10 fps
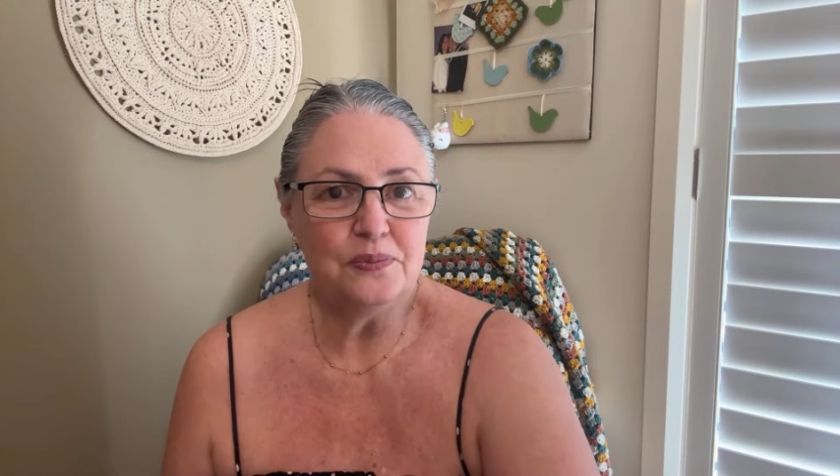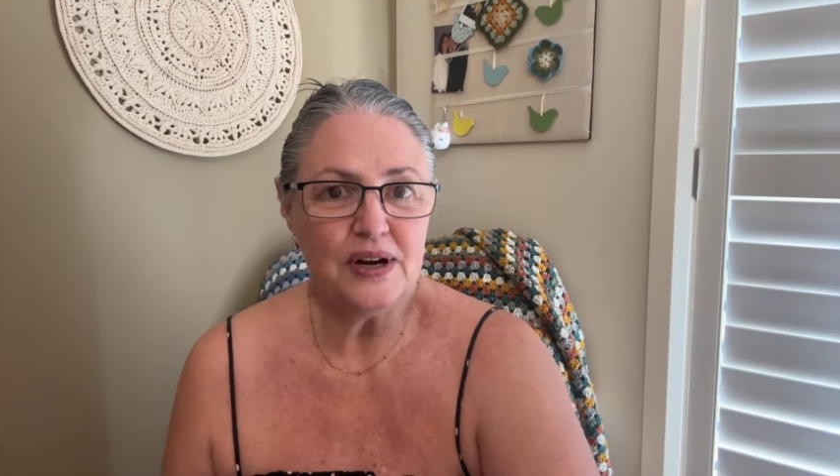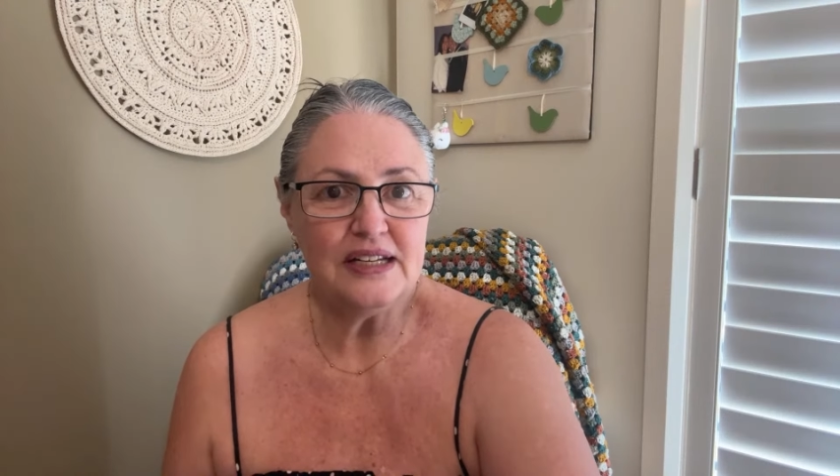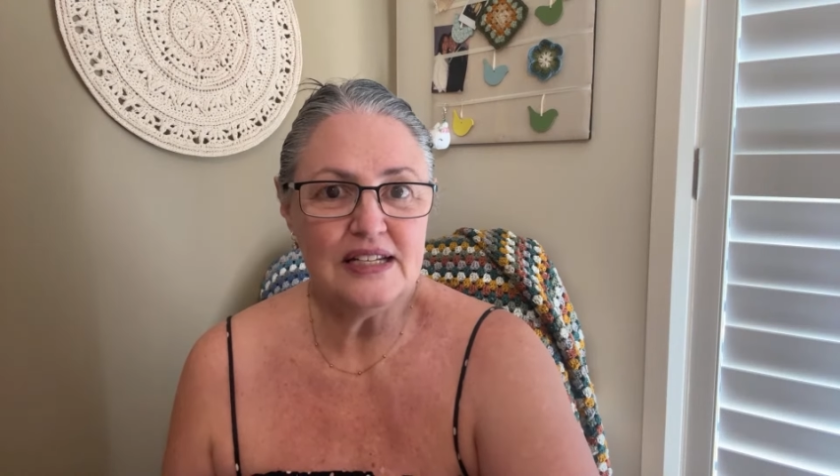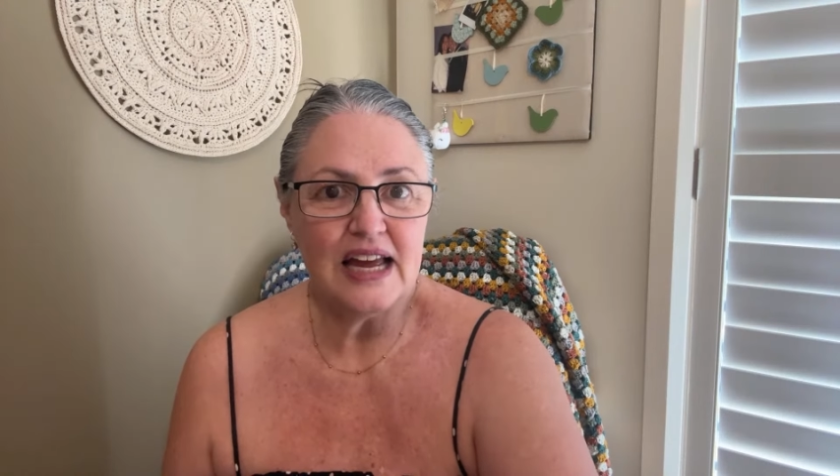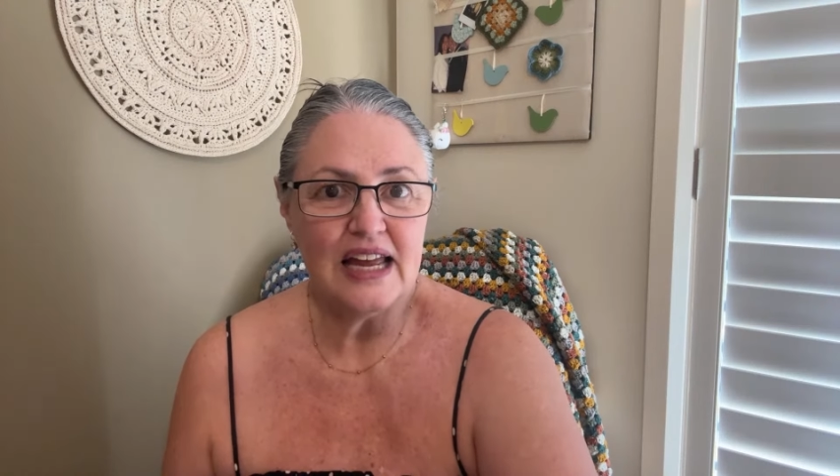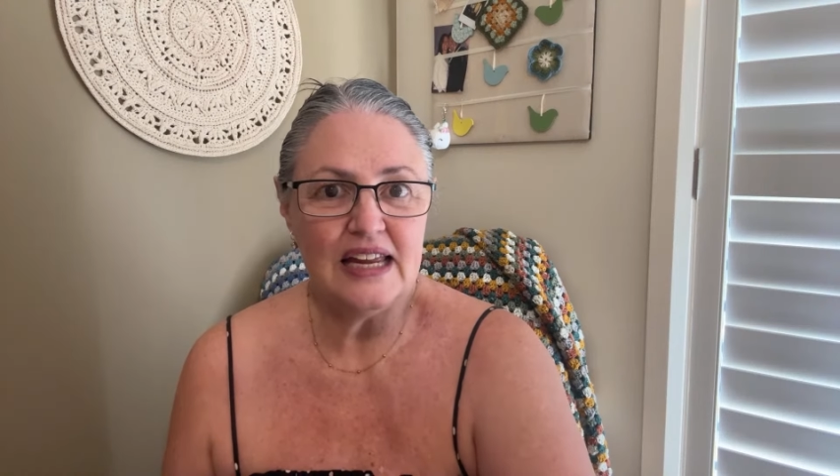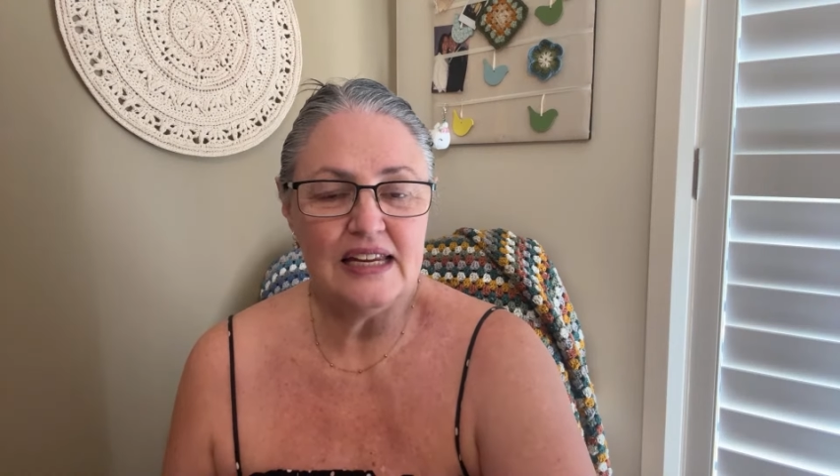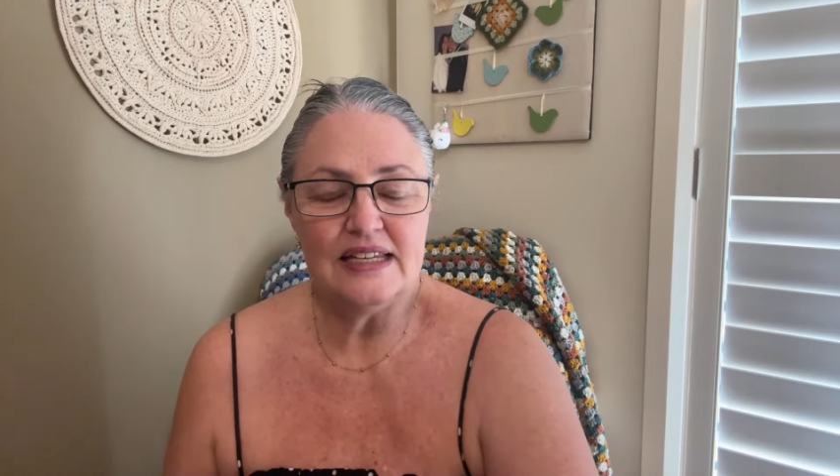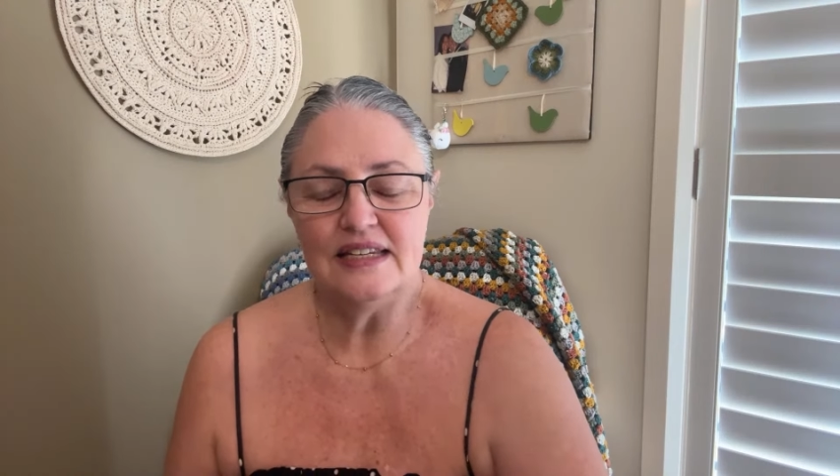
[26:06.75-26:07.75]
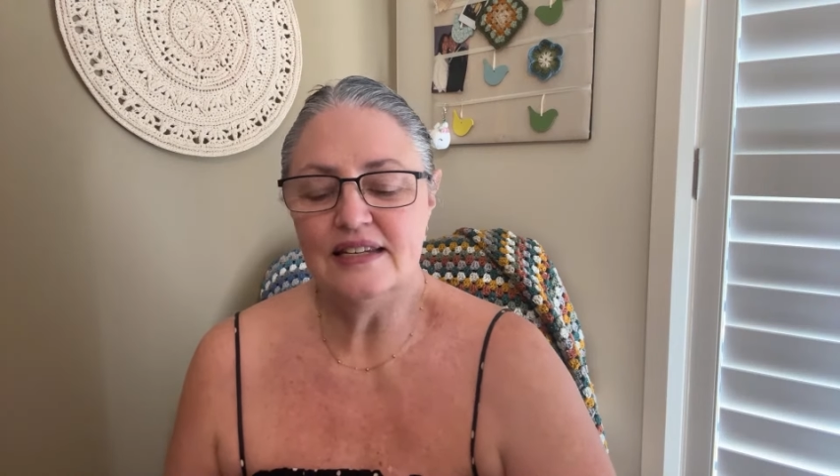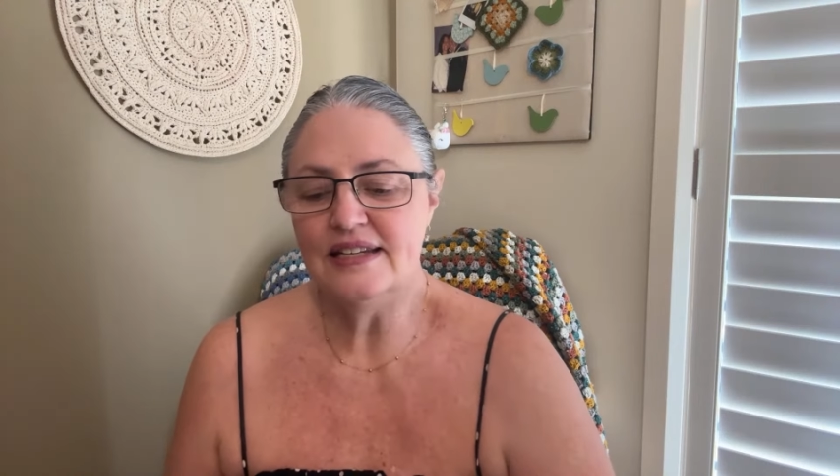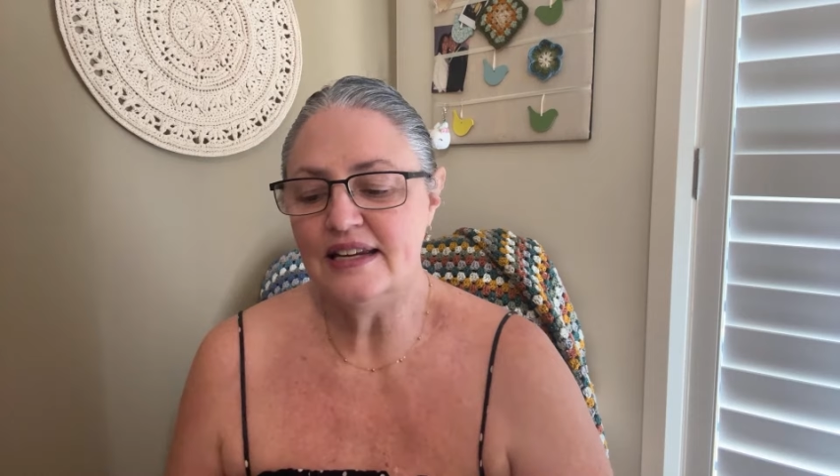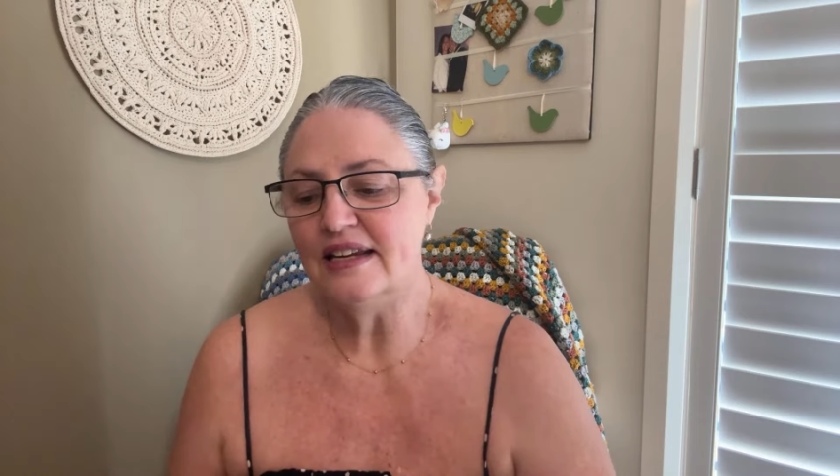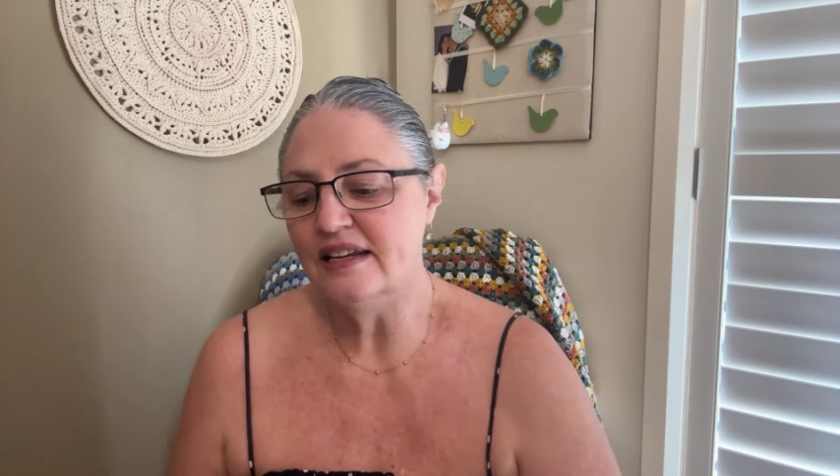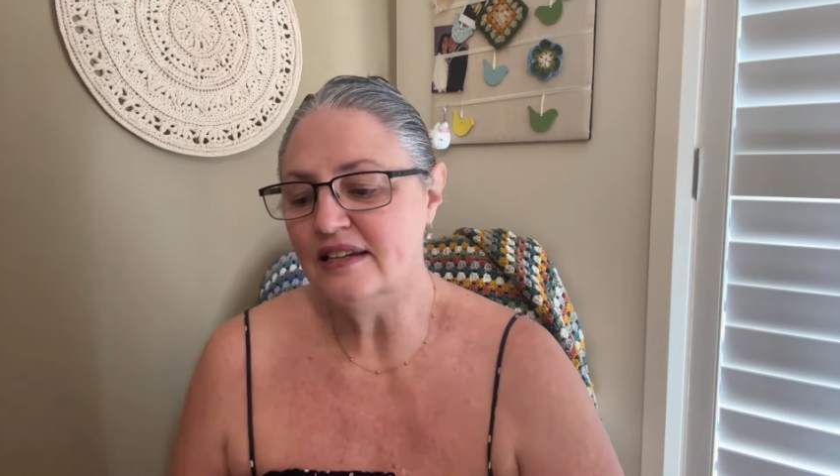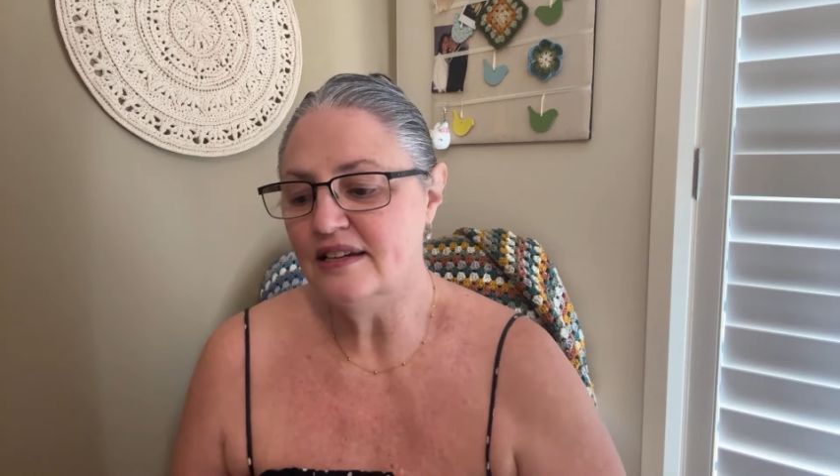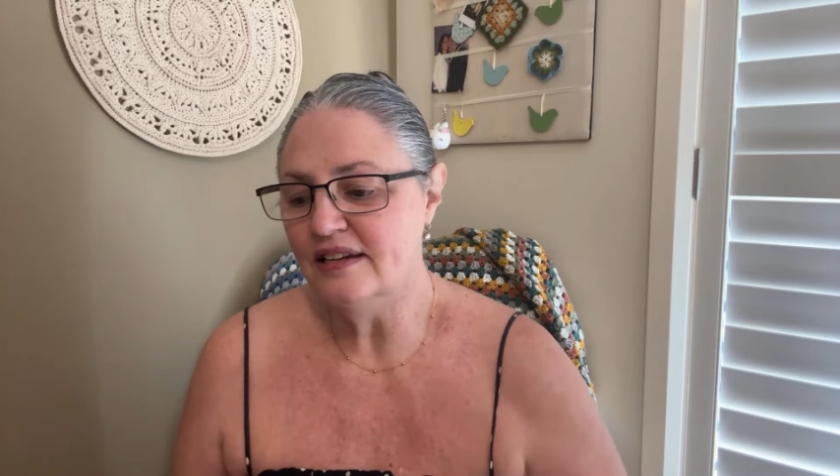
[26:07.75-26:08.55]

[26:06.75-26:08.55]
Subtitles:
one day did